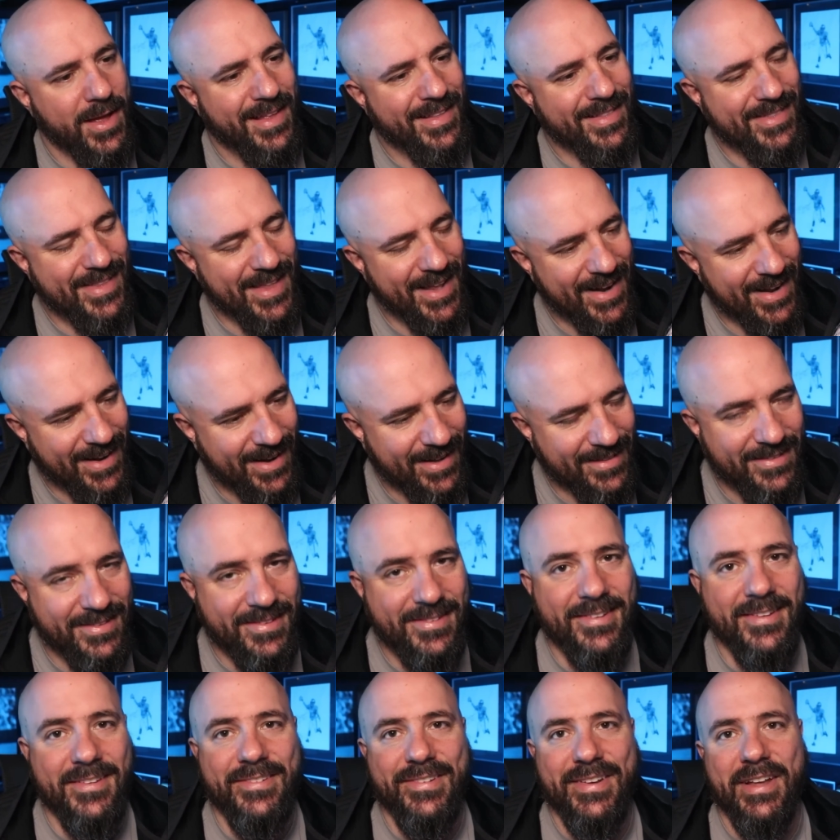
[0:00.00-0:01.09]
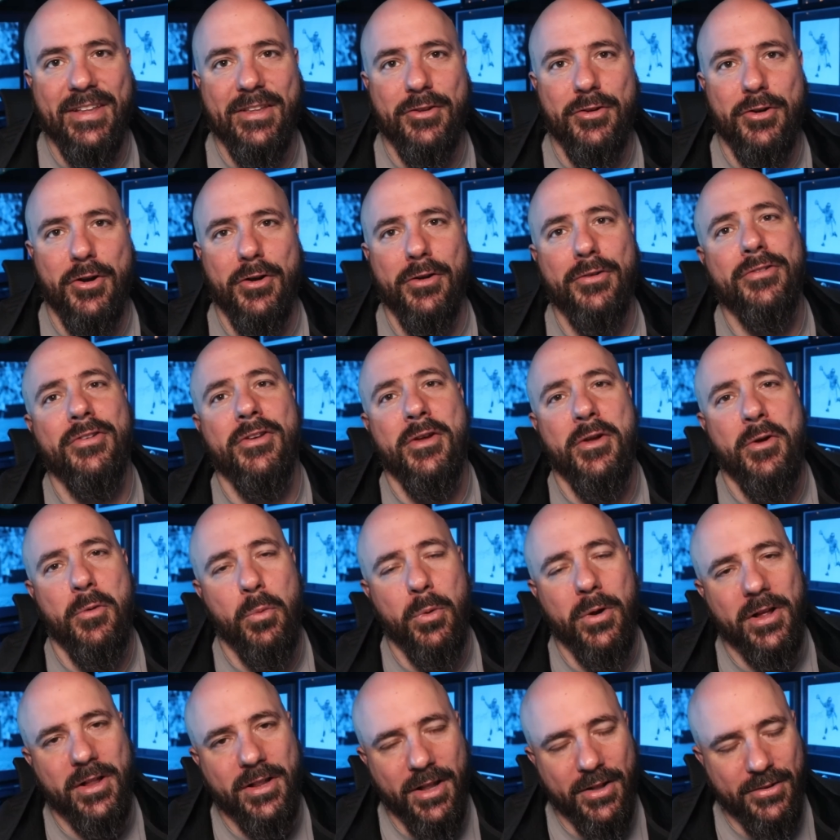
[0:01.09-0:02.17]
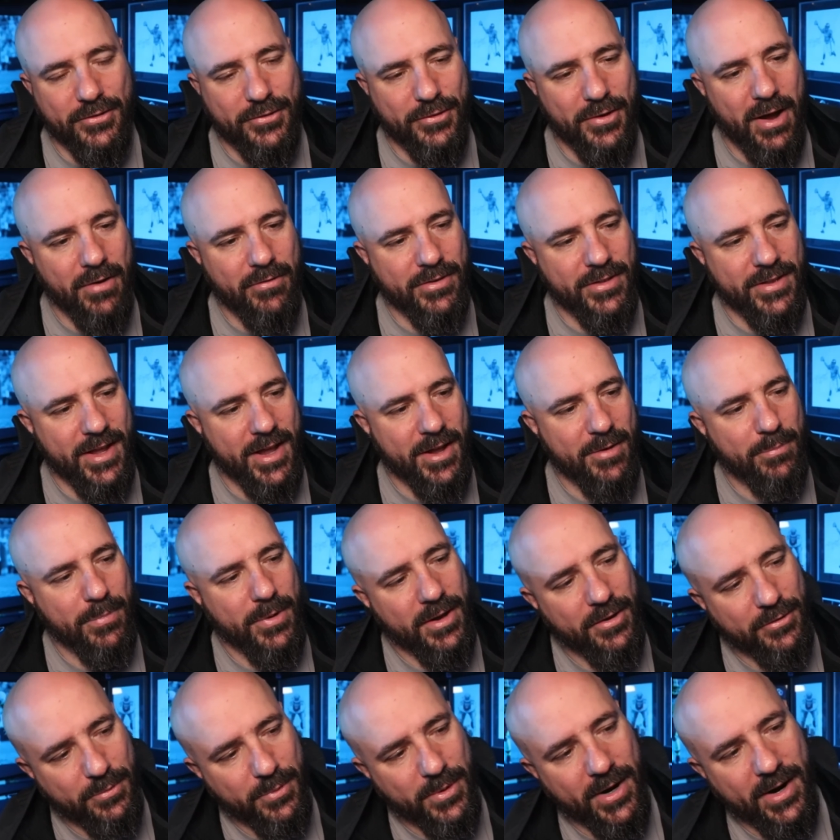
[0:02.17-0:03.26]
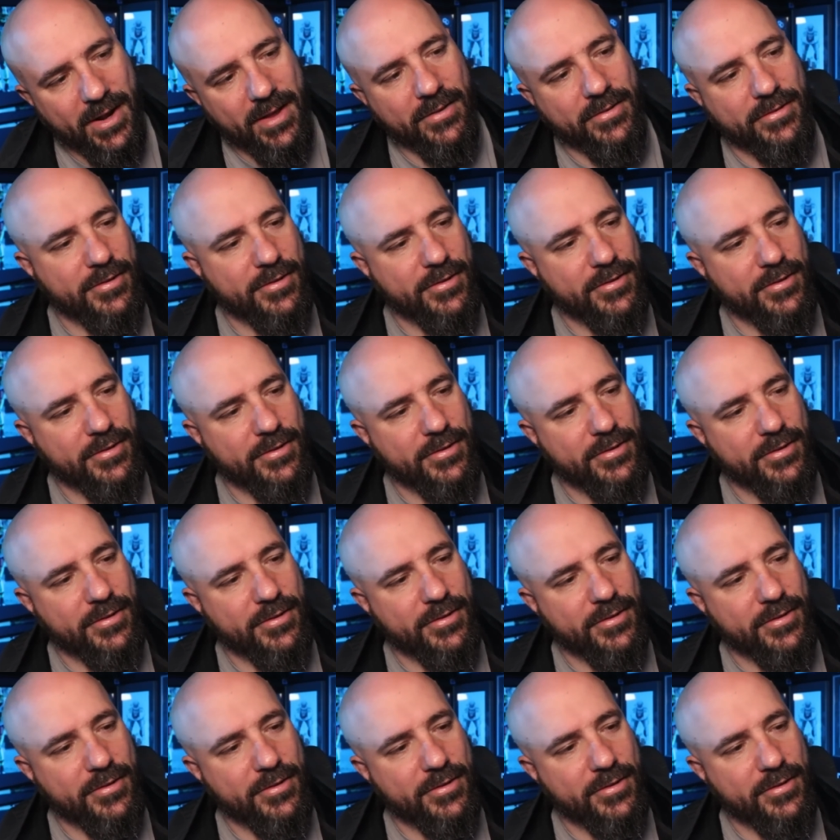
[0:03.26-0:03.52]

Didn't get to see Jalen Hurts with a clutch drive at the end, but it's what it is.